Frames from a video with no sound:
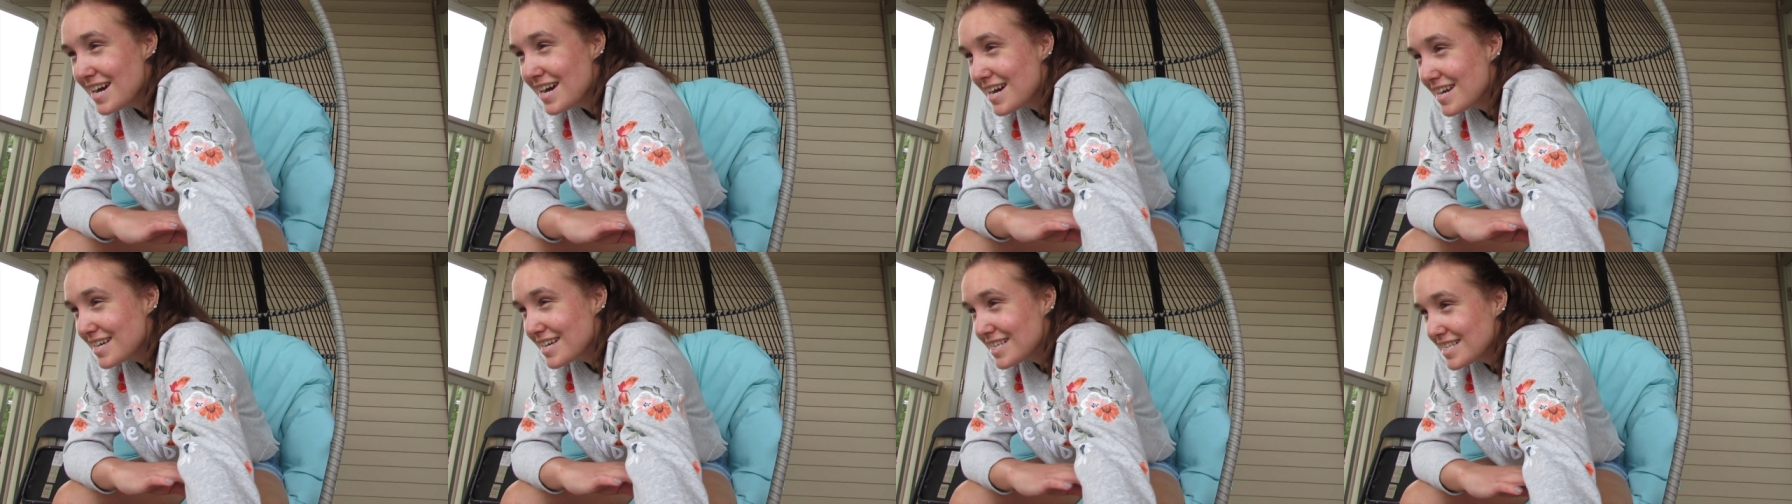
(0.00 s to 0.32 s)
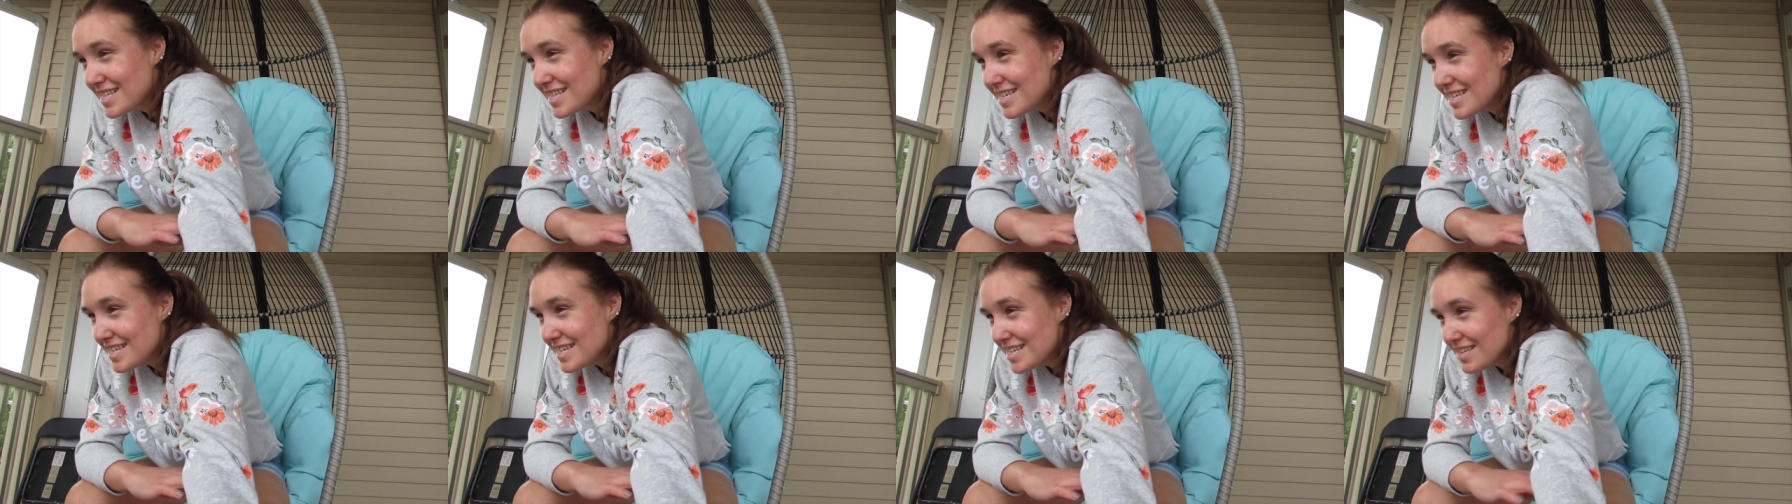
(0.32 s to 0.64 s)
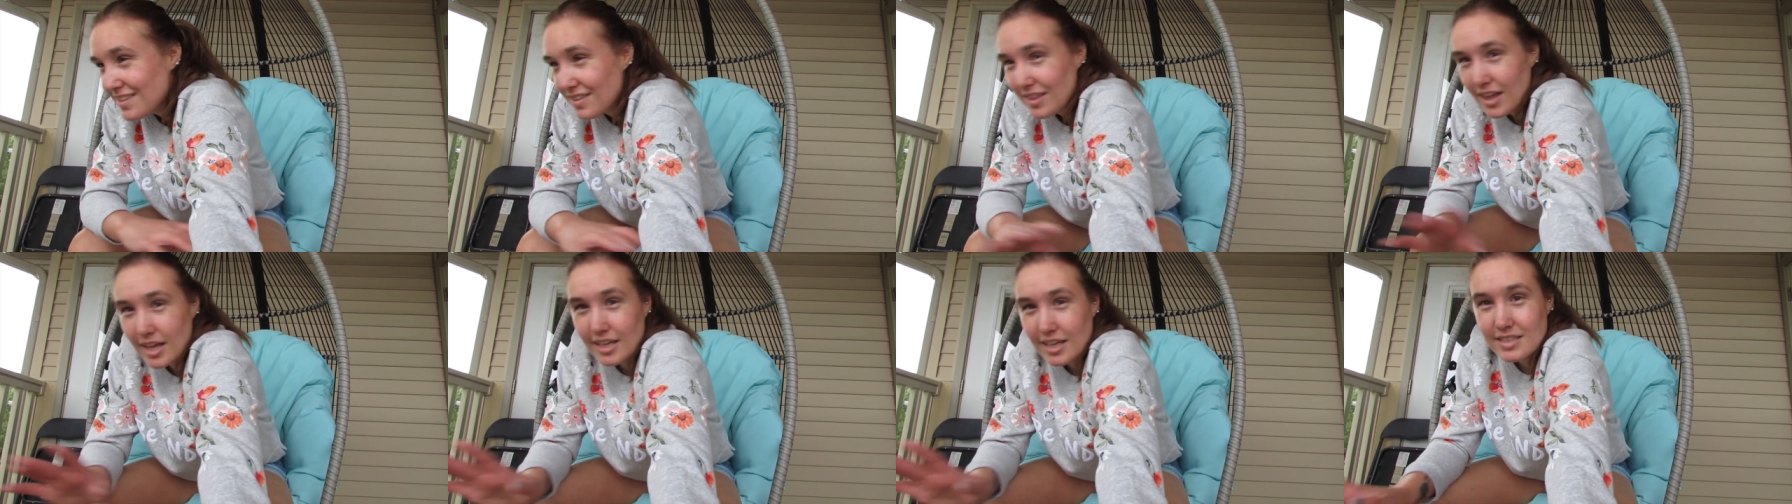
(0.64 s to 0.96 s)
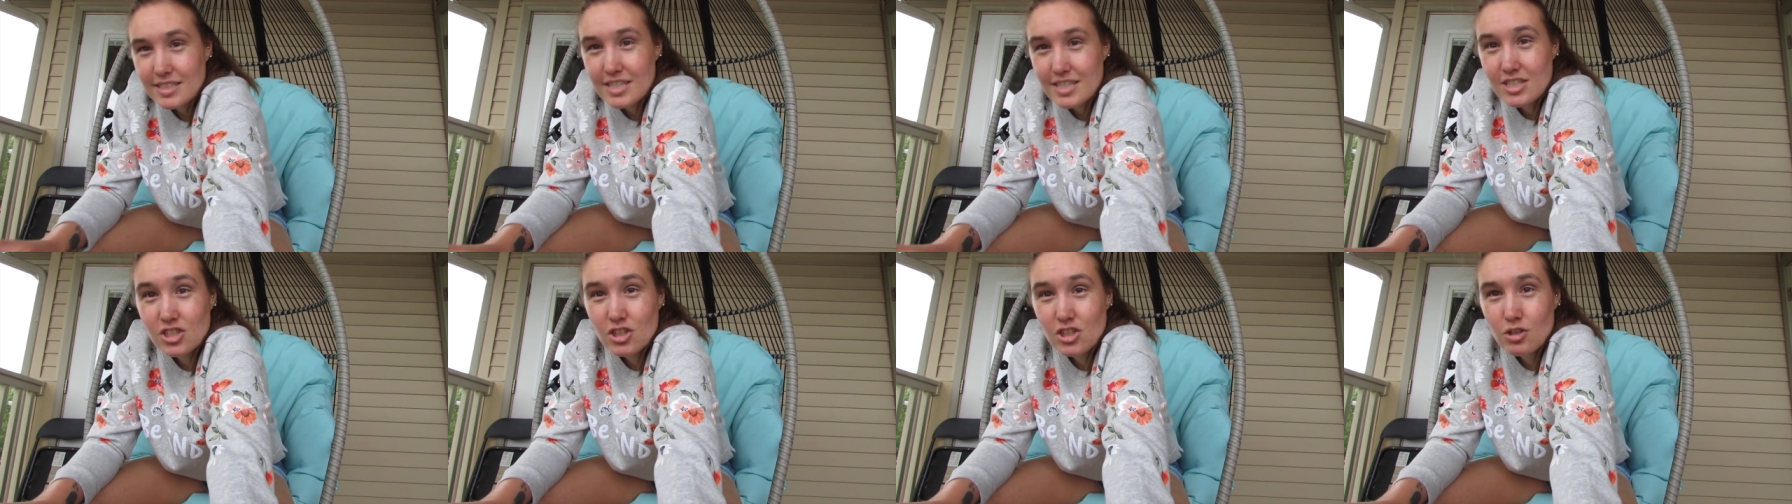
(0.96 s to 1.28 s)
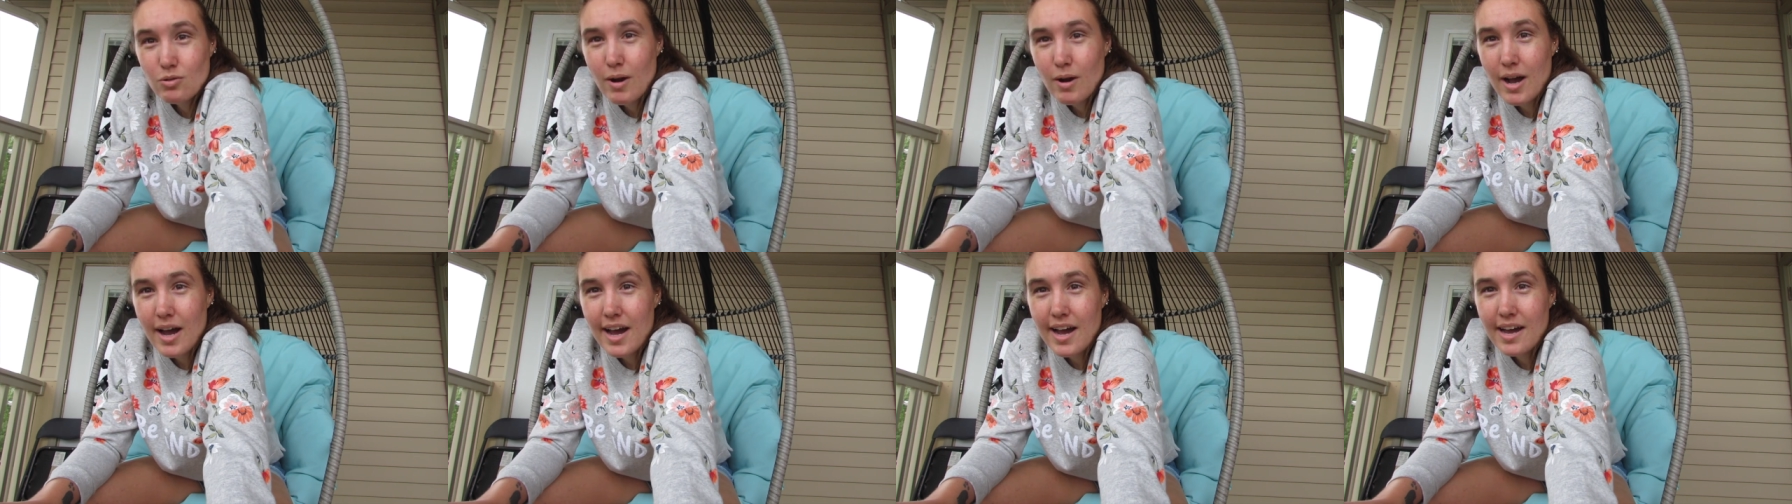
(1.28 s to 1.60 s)
I need like
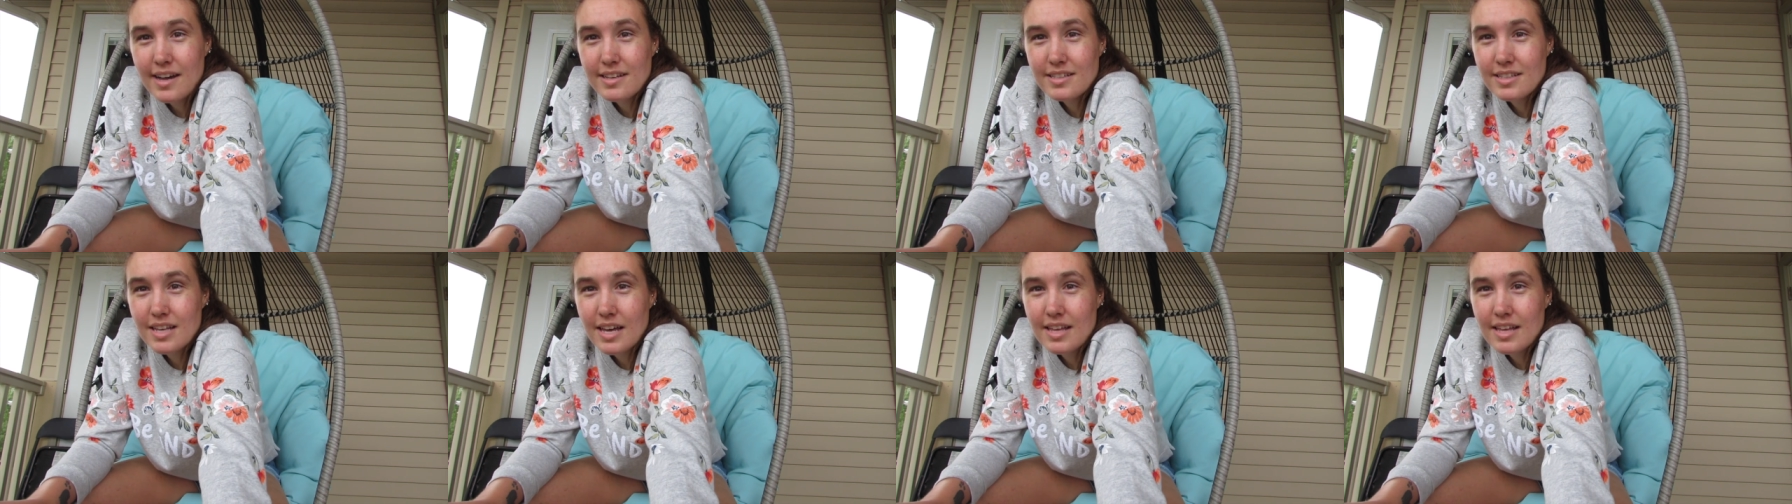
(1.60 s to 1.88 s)
teacher-wise,